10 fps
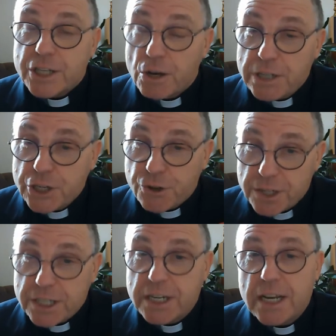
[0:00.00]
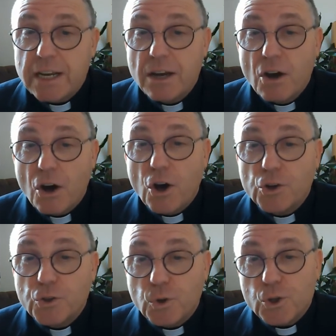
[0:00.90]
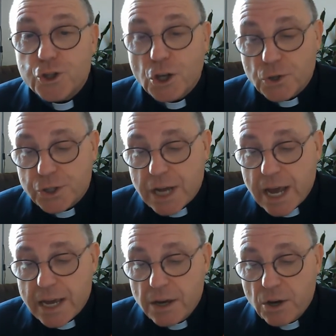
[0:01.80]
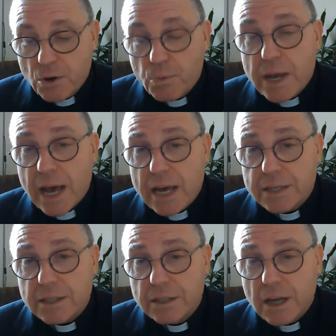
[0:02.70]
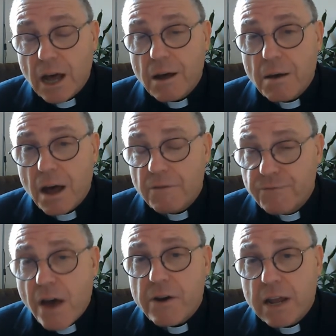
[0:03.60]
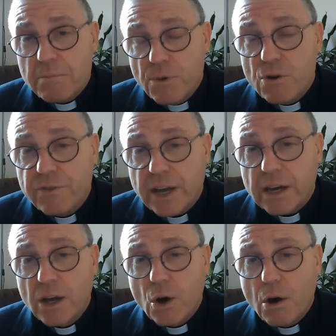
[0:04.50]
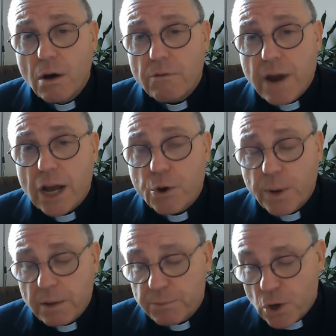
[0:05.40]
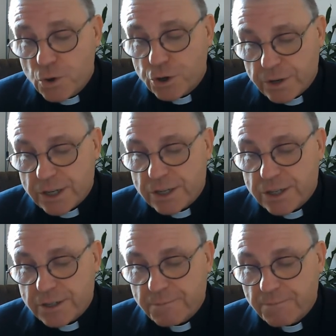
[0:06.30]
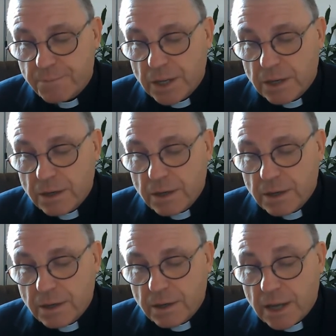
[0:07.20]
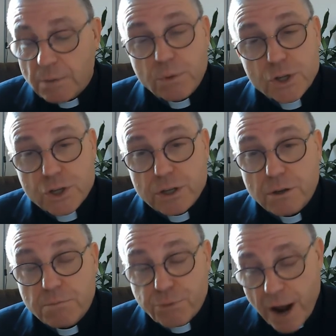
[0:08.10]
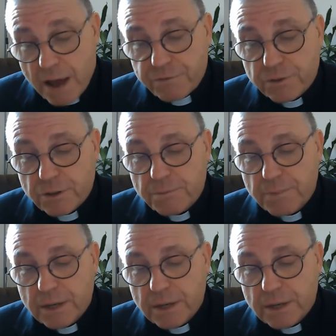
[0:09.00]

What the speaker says: Holy Trinity on All Souls Day, we had a very moving Requiem Eucharist. It was prayerful